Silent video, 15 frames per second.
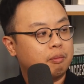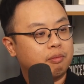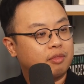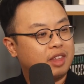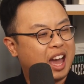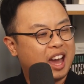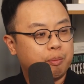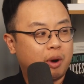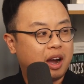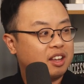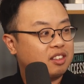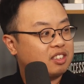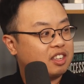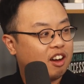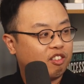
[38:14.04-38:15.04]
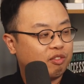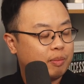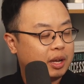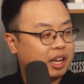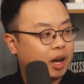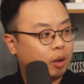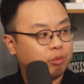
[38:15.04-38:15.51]
That by itself
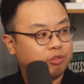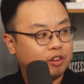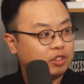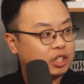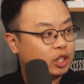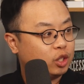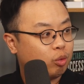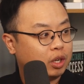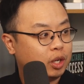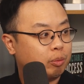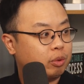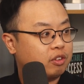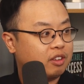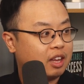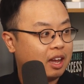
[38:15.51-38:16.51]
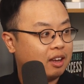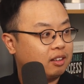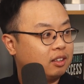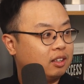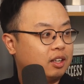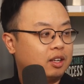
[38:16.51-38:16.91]
may help 15-20%.